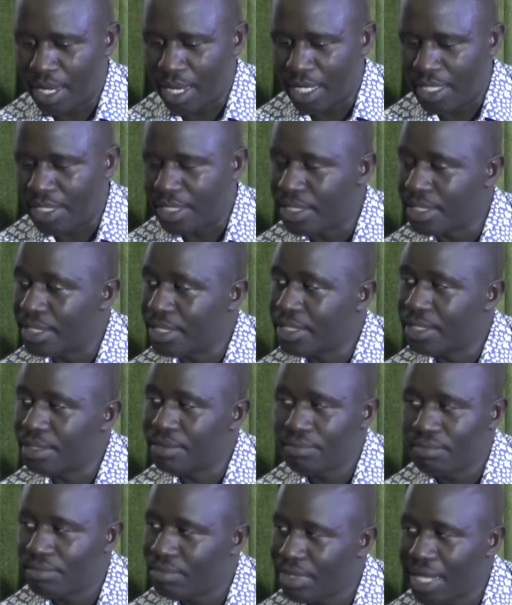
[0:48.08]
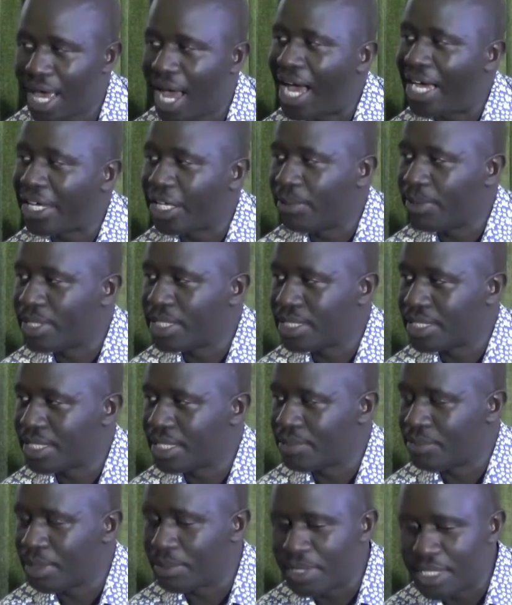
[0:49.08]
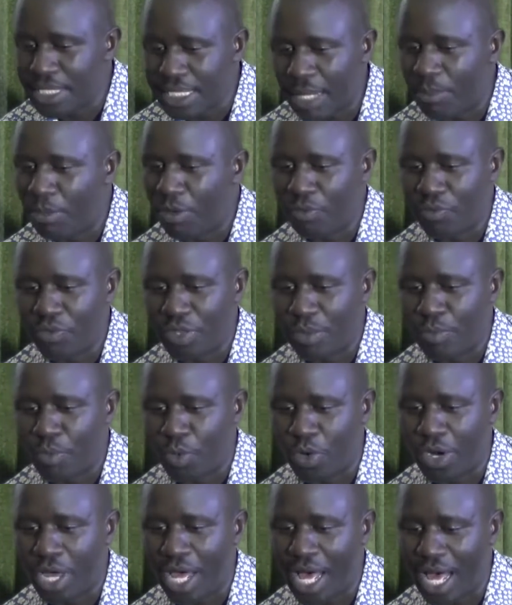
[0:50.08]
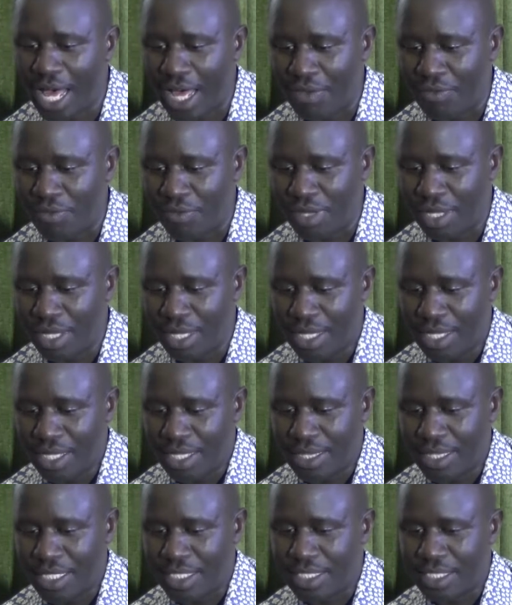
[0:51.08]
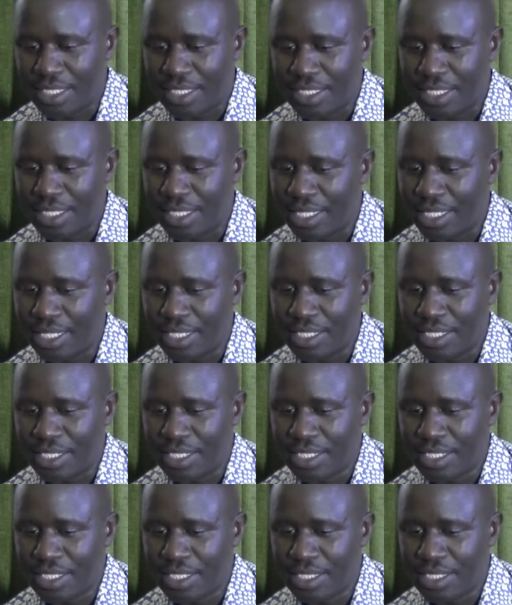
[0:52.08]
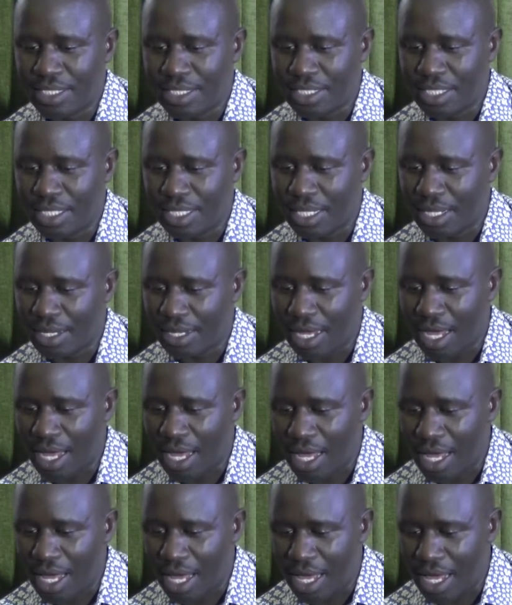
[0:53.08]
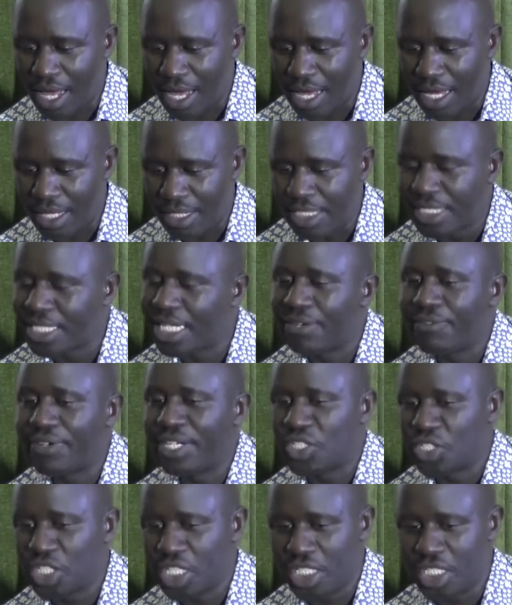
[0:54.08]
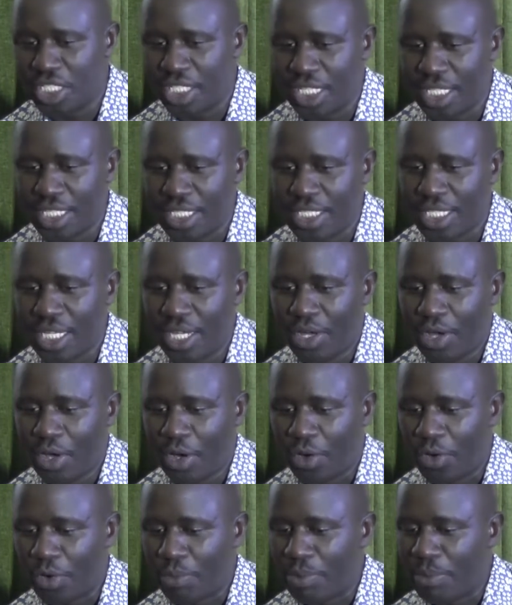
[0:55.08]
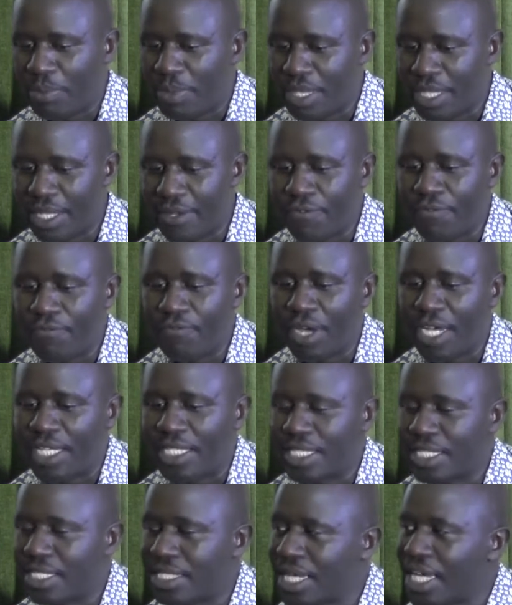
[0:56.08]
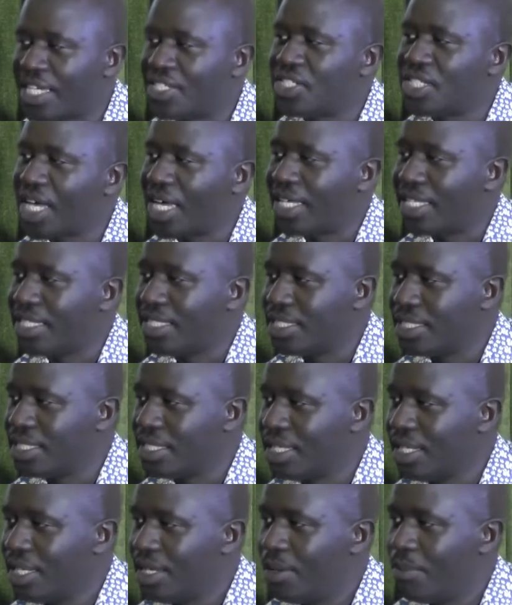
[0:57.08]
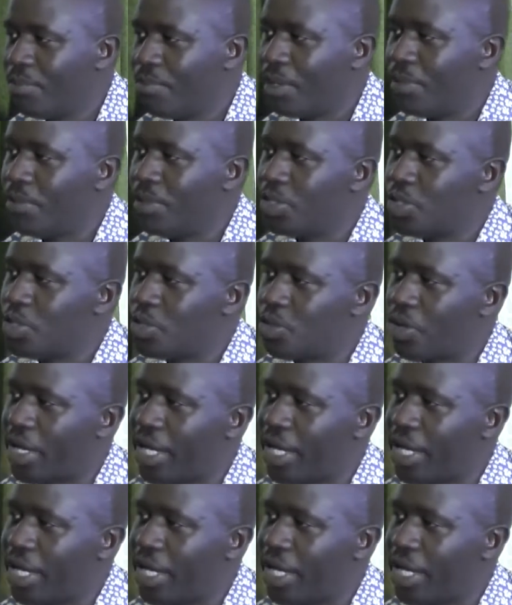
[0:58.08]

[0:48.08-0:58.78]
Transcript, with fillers: and the arguments that maybe some of them would have that it's uh, disadvantageous or maybe they find it a challenge maybe to